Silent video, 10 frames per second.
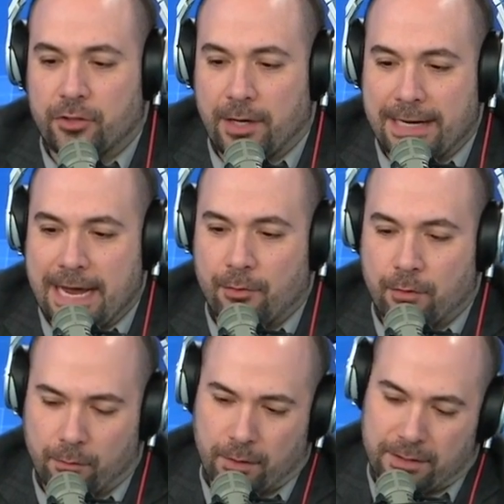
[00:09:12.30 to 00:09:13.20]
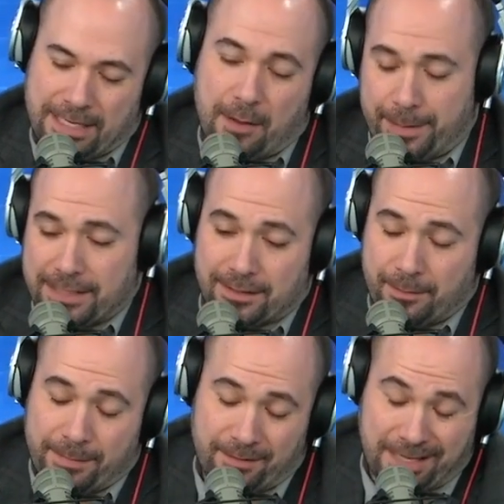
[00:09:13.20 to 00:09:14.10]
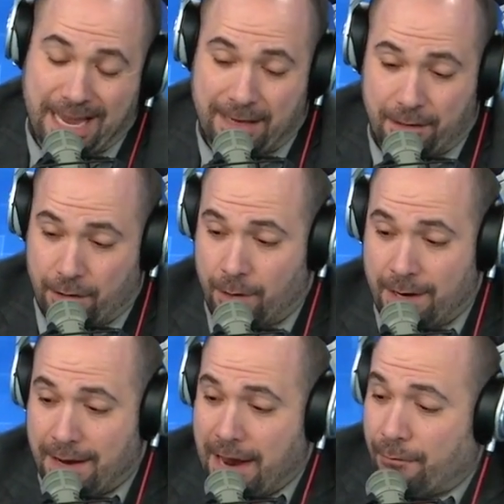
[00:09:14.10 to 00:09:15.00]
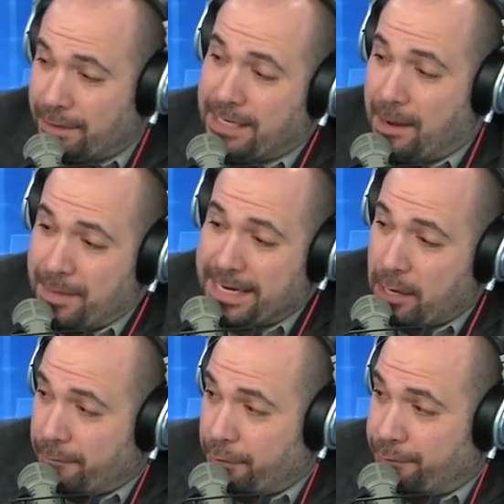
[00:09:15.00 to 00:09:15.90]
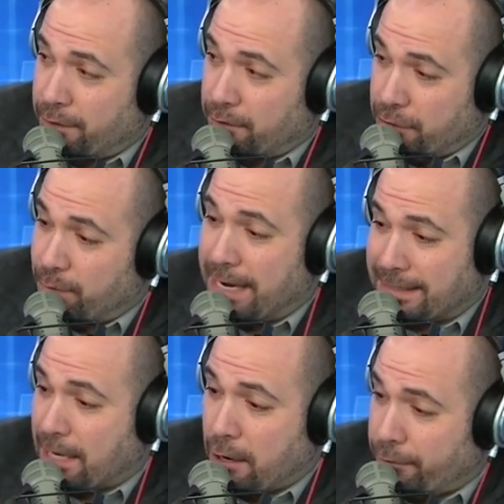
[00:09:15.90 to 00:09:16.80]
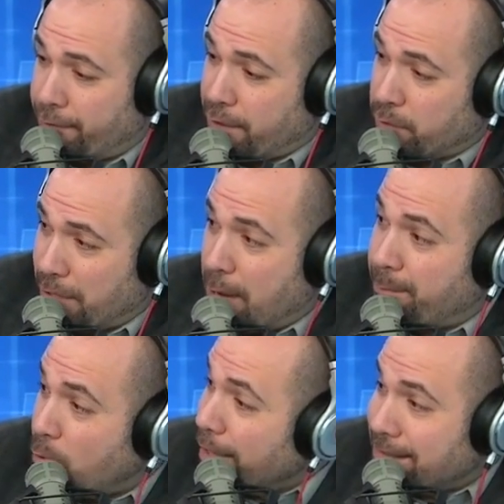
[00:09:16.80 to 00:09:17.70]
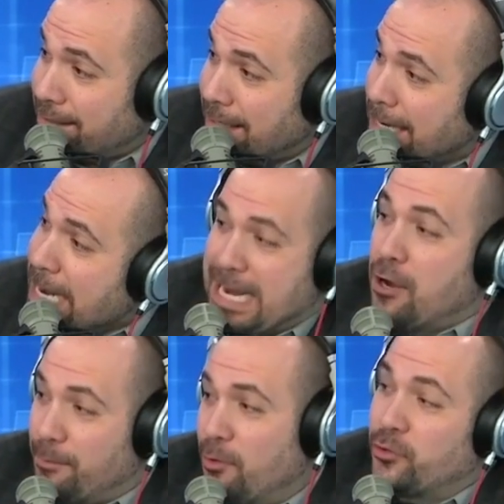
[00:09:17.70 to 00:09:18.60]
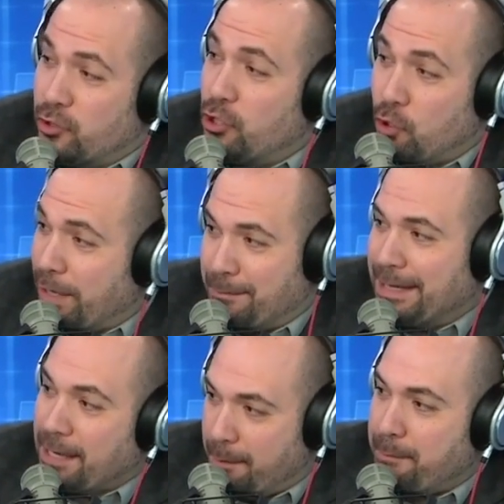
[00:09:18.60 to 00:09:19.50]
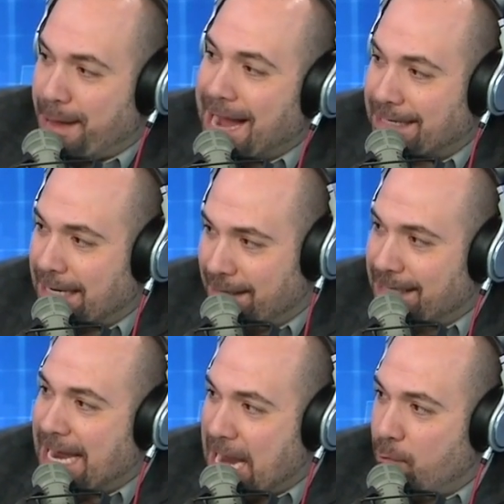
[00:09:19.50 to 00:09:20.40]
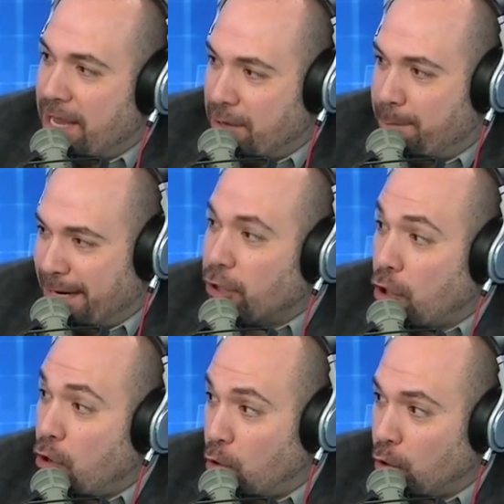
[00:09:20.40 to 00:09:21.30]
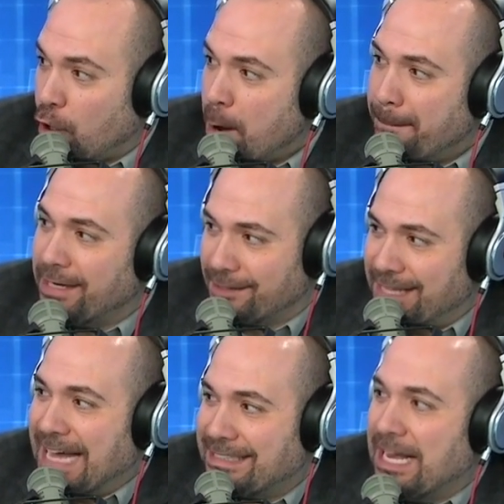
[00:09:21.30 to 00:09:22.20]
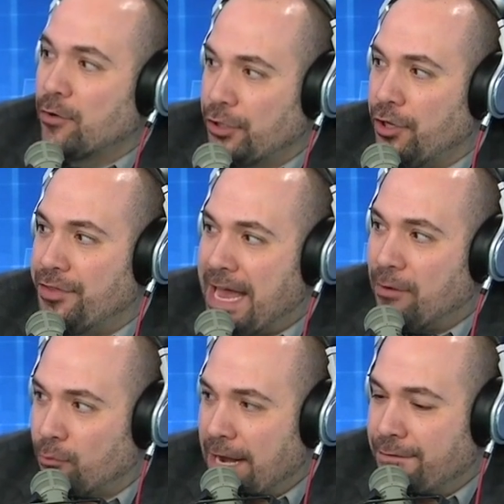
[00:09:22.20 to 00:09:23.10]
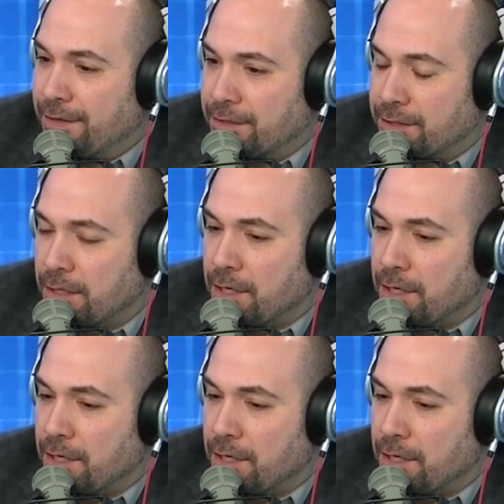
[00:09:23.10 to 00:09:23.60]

right now where, where, Sam basically said, you know, every time they got off the field, you guys got off the field without points. He almost knew he'd be coming back in the game in a bigger hole because that's how good that Ravens